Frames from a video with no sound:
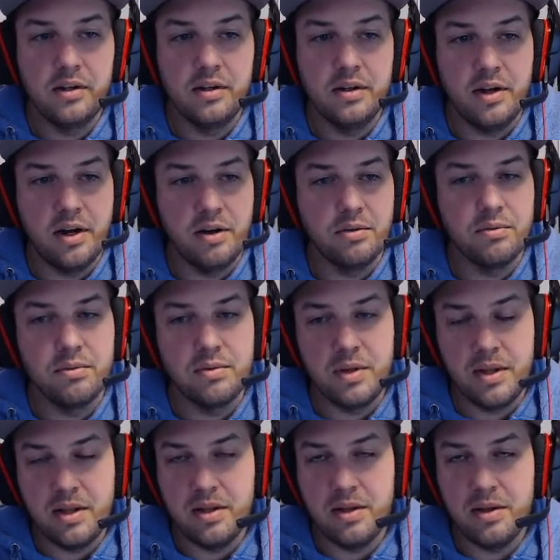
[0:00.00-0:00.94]
You know,
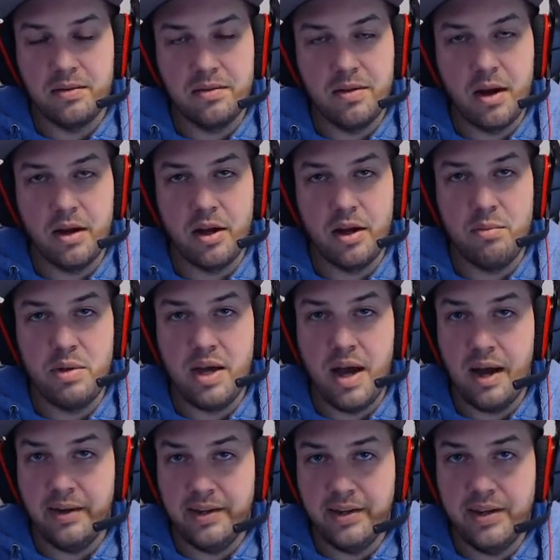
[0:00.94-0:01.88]
it's not going to be
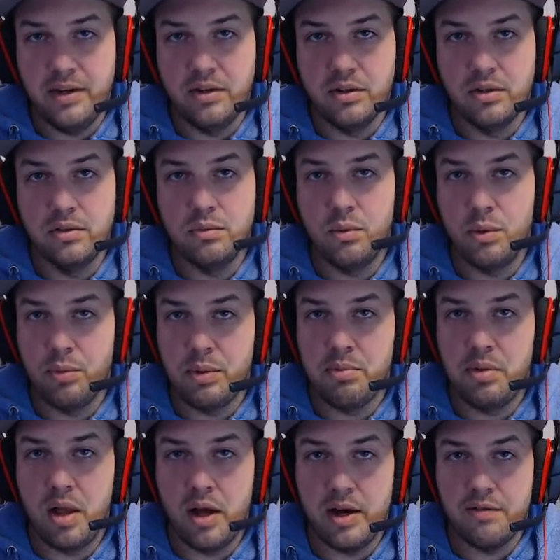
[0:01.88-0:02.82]
ideal when we
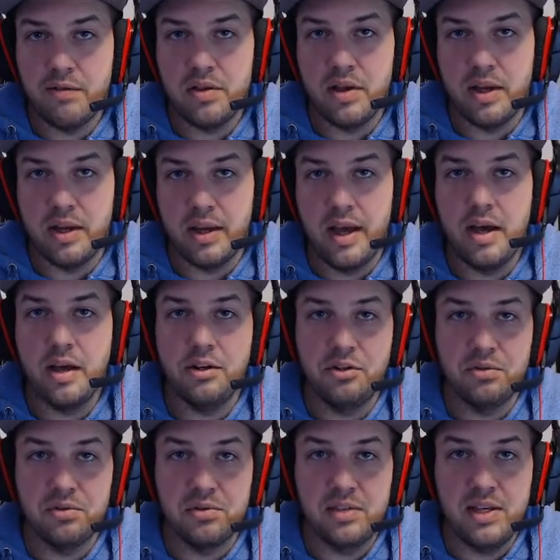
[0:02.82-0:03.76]
plot everything out, and
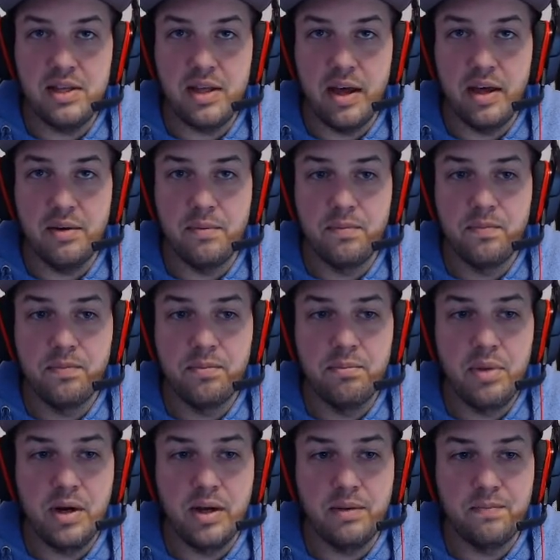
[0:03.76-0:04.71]
you'll see that,
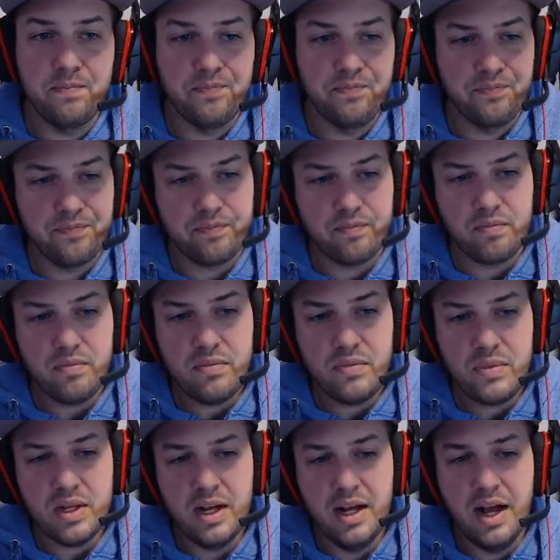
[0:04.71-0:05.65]
but
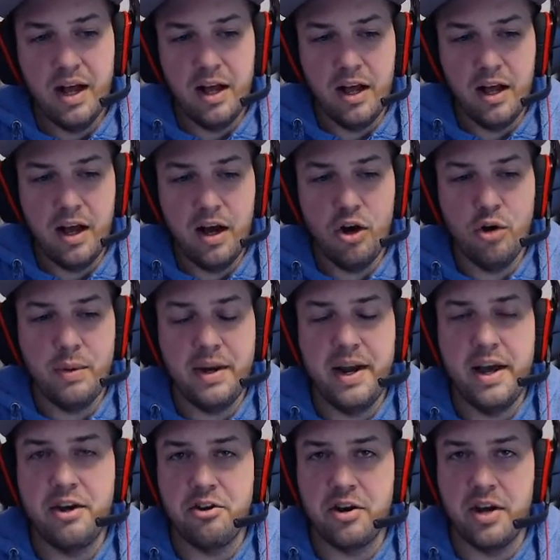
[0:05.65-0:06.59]
I hope by
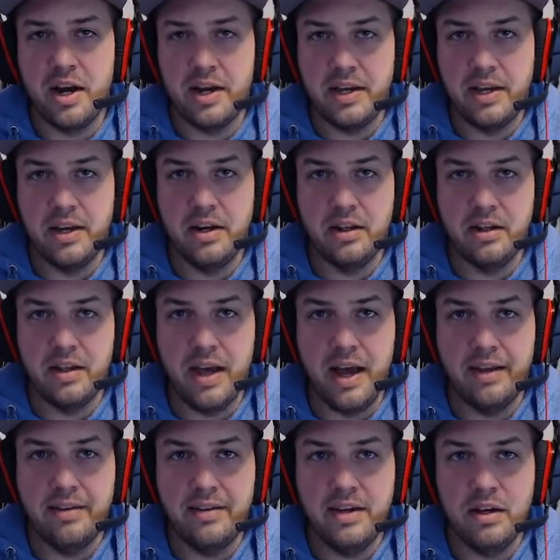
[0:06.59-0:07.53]
now you're kind of getting the
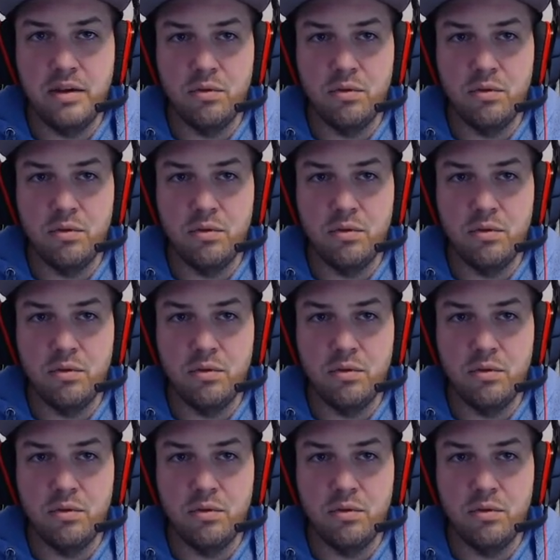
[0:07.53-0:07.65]
idea